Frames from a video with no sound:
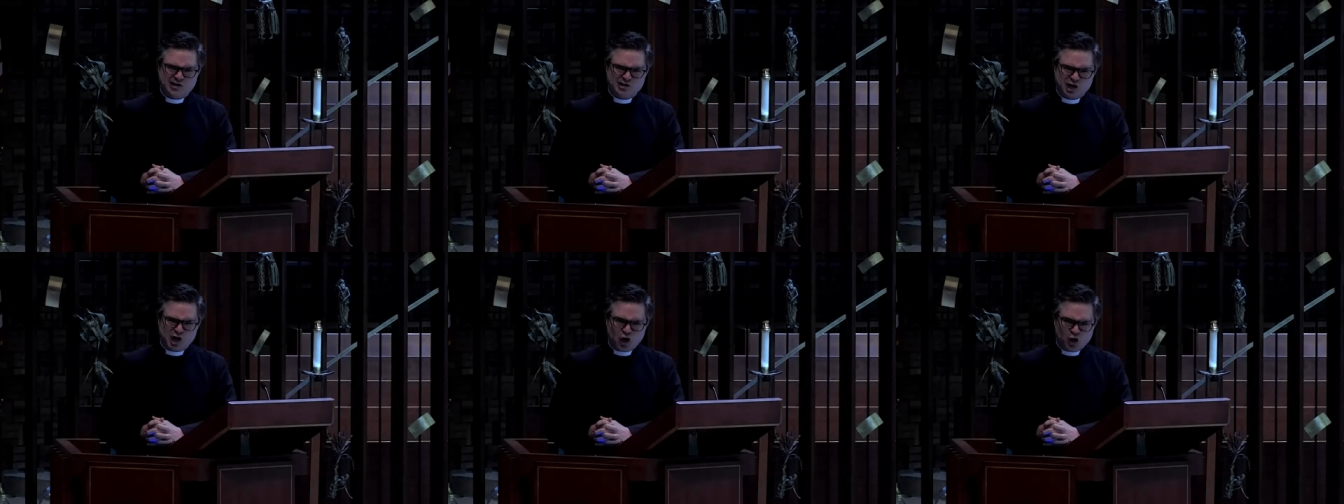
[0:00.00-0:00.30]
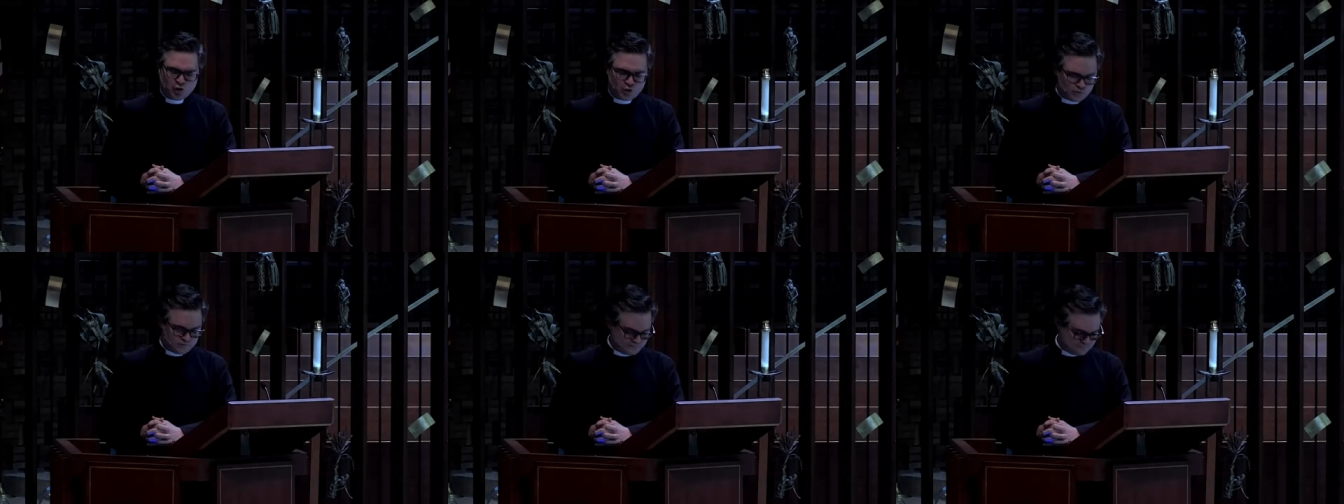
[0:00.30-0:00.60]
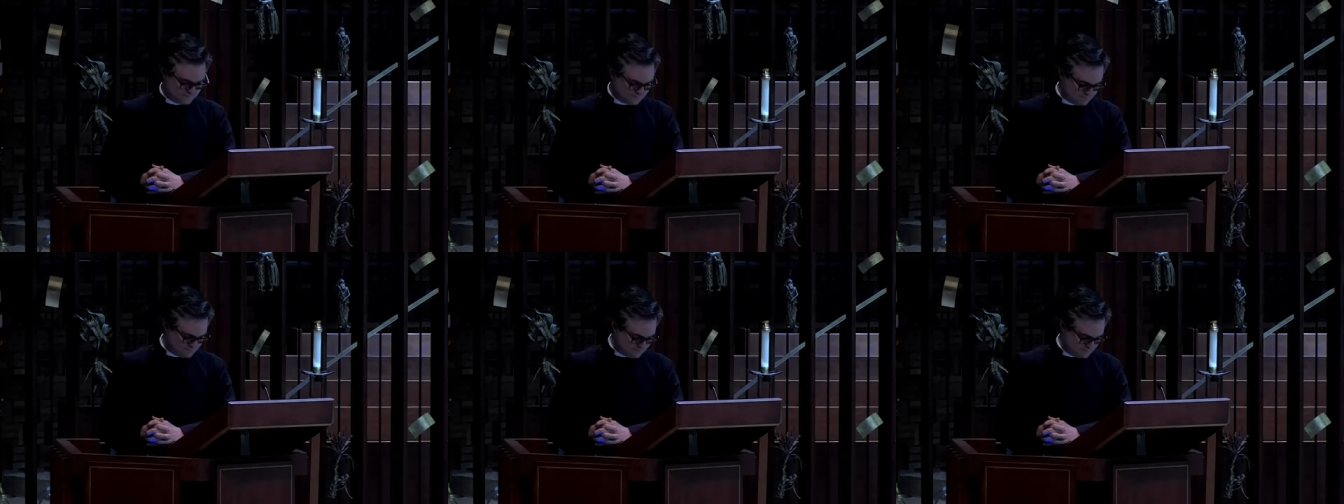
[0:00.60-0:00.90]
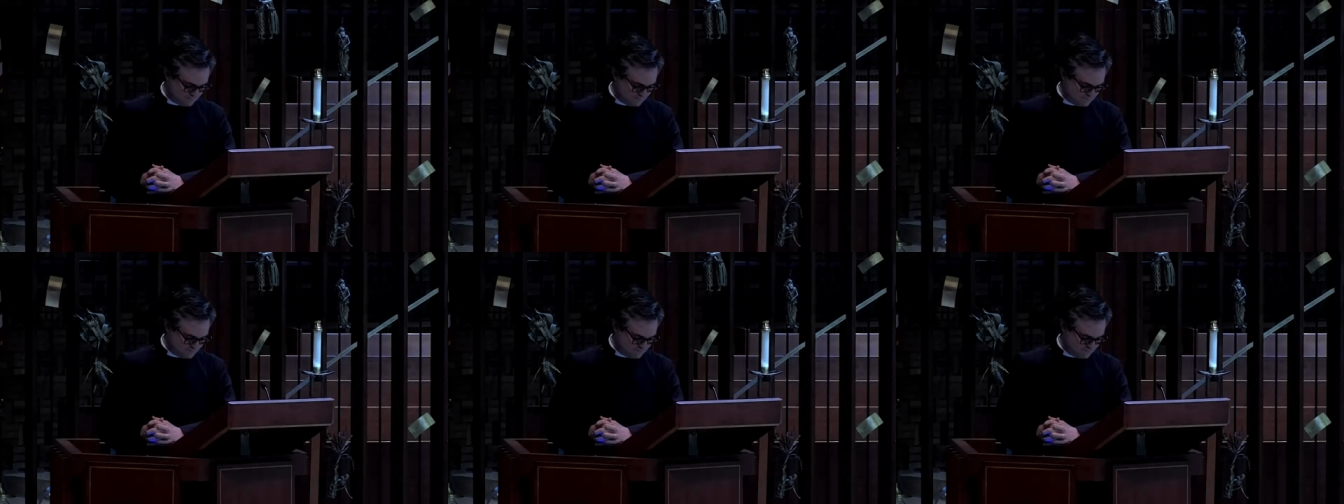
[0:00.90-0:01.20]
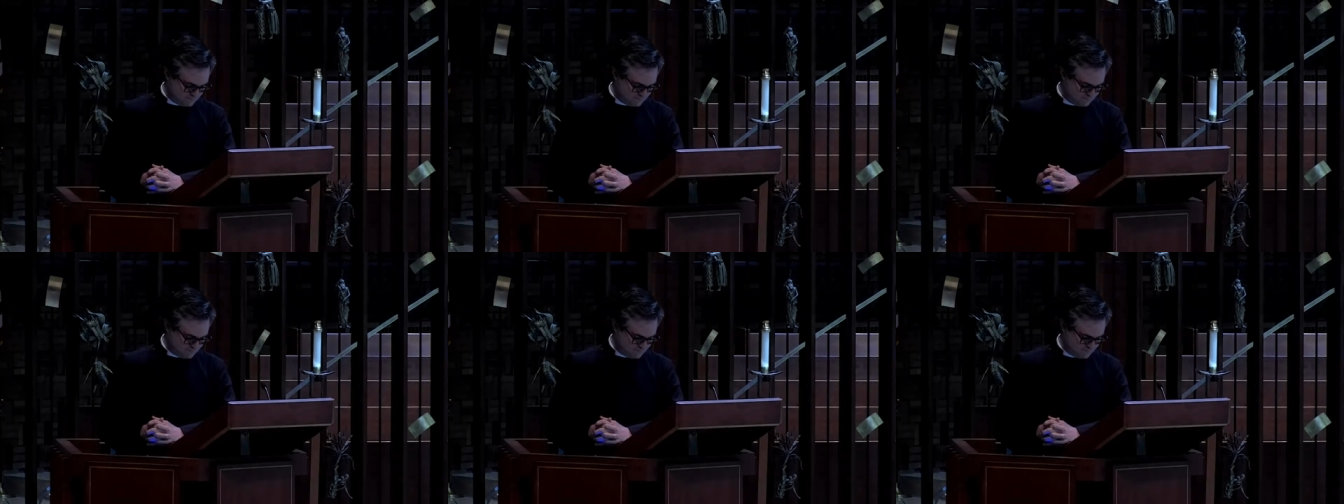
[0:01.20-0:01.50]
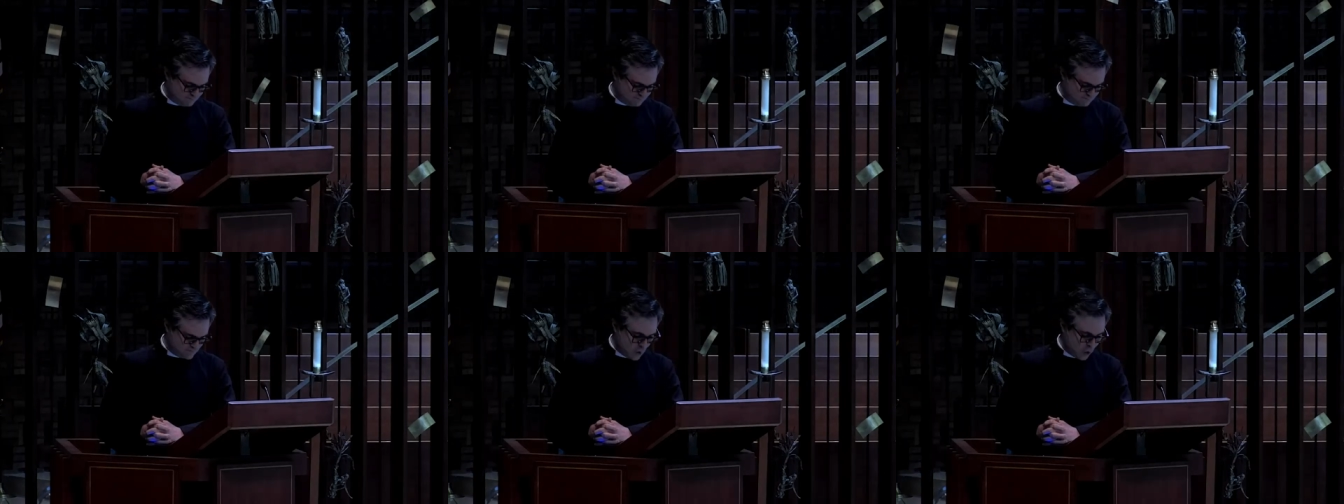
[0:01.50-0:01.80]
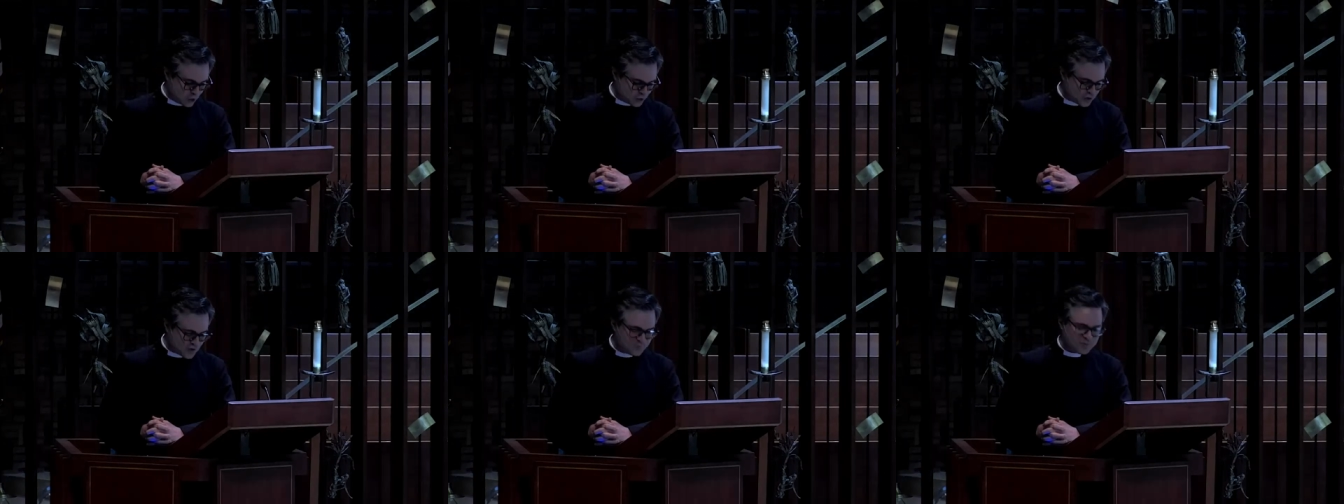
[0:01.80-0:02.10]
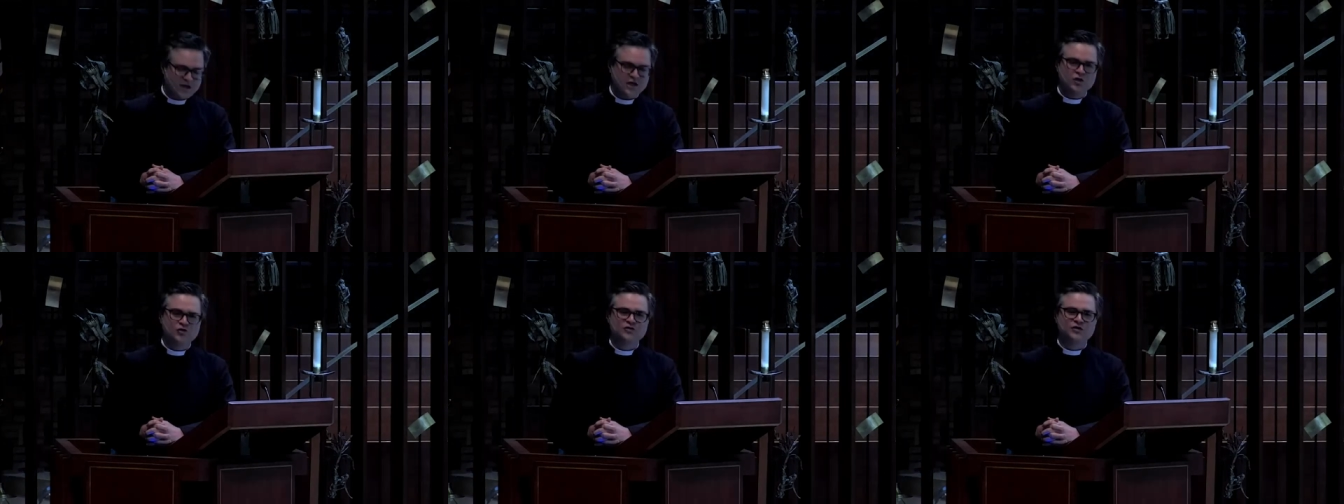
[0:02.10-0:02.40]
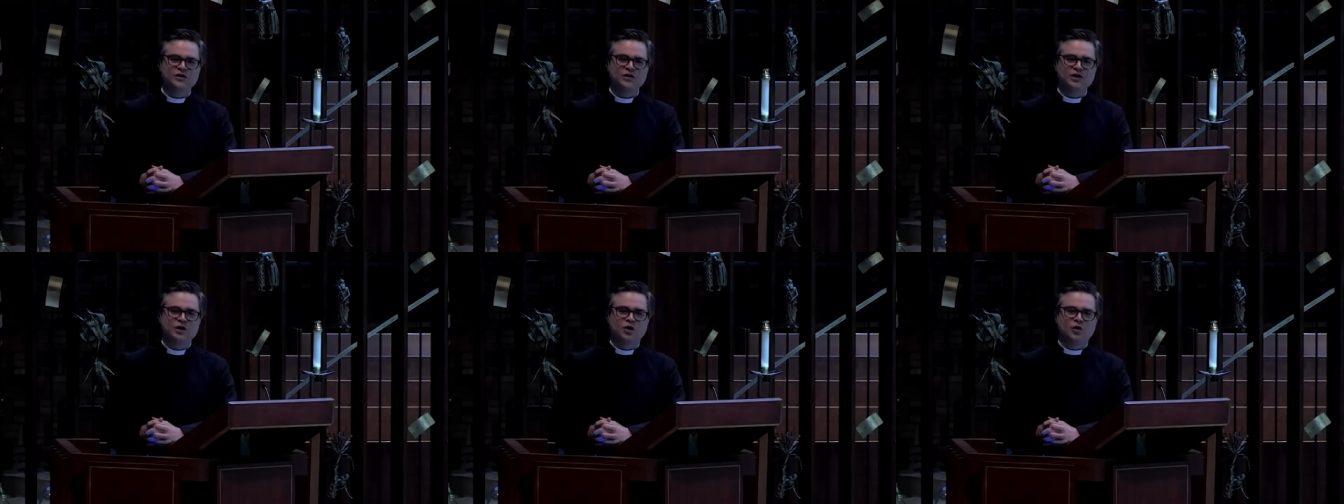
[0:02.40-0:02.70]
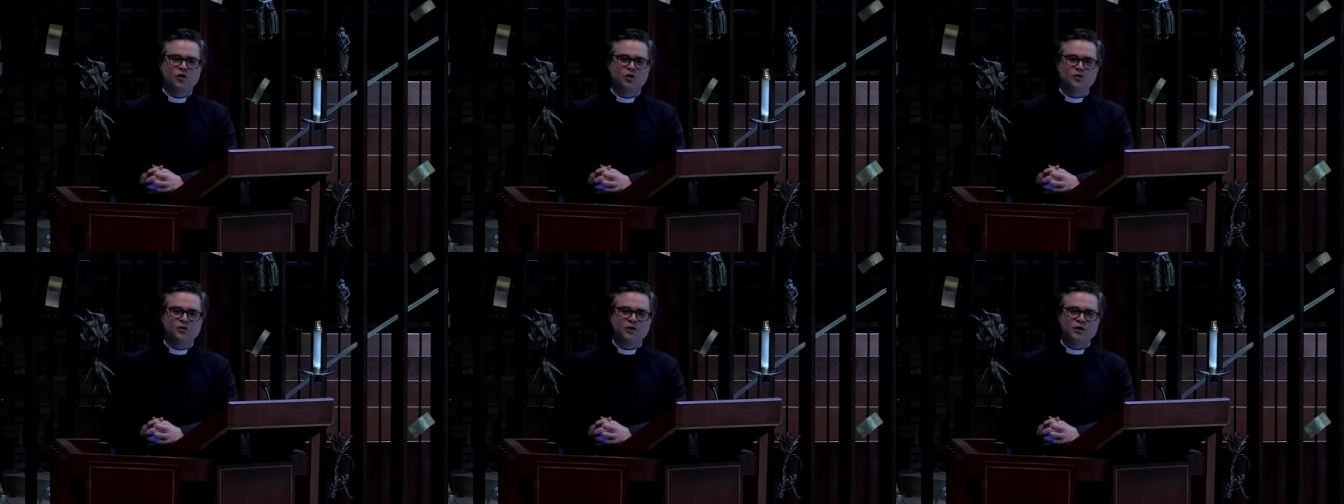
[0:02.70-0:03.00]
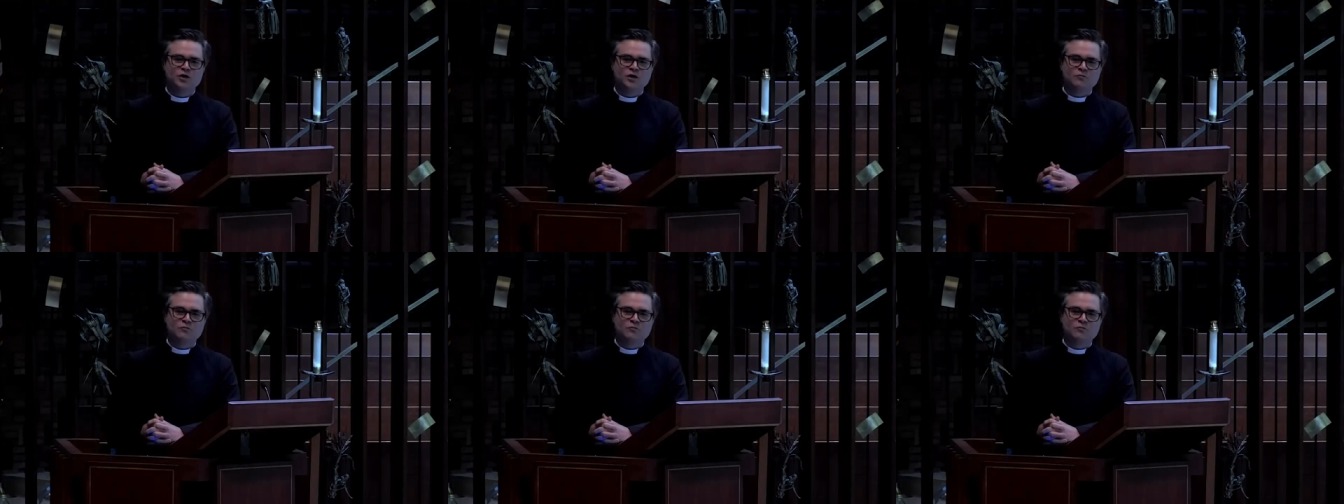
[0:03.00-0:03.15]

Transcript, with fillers: Joe. Or to appeal to the old